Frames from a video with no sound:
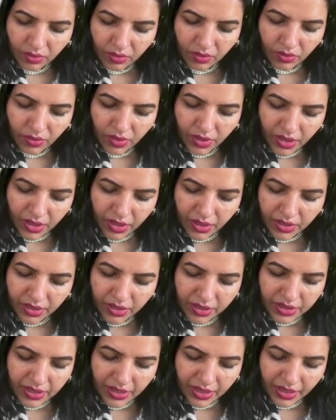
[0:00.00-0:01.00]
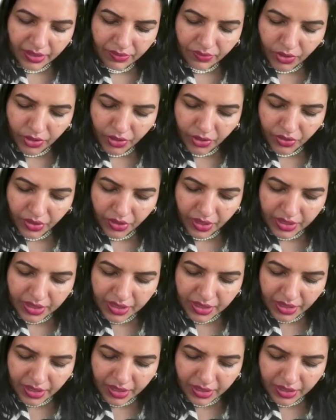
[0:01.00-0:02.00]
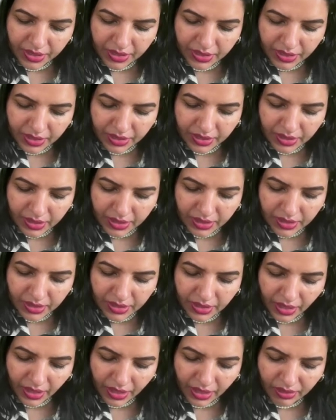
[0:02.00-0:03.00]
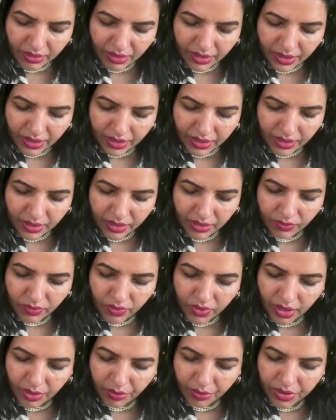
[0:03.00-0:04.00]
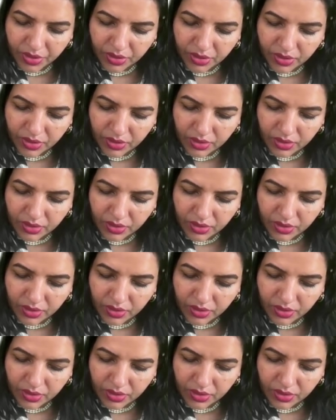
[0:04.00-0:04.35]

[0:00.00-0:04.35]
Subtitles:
on either side. What you can see is this is what happens?